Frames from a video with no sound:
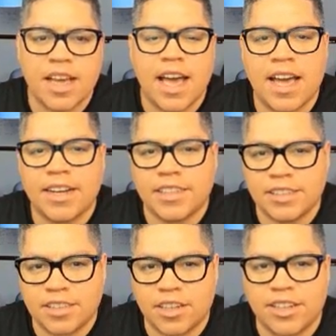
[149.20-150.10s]
at
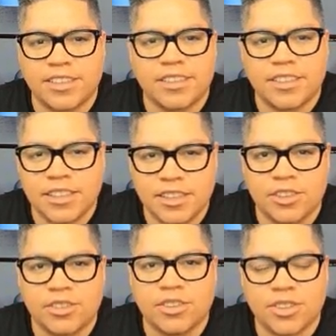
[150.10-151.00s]
Intel as a
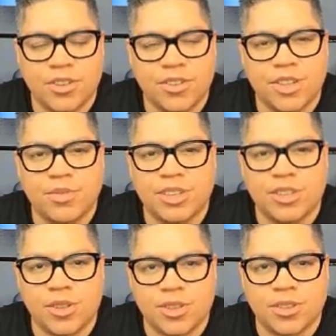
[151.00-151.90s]
senior security
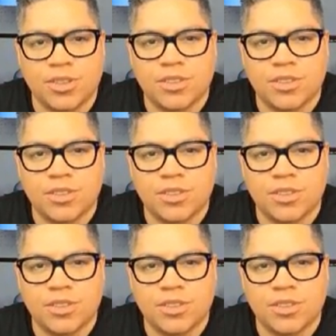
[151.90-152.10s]
researcher.